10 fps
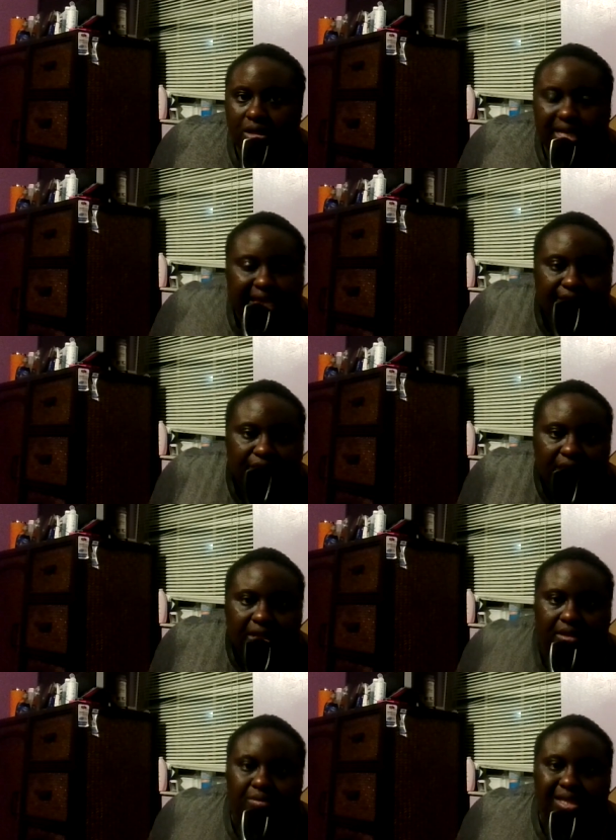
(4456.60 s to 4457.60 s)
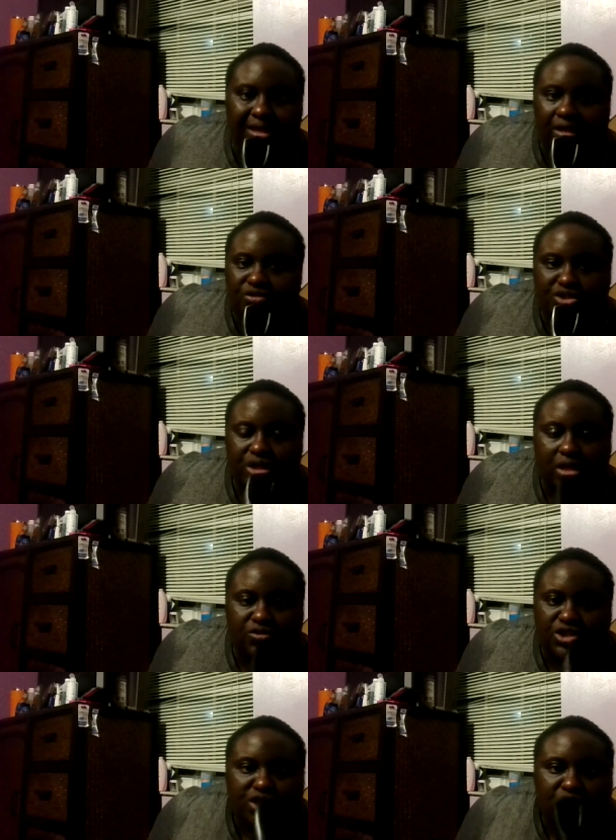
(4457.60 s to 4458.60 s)
If if she if
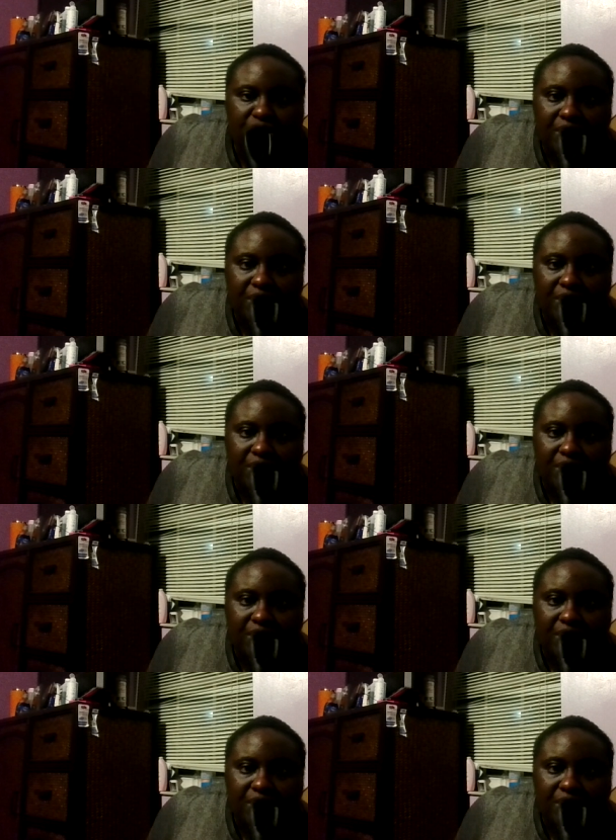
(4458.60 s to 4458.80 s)
she hear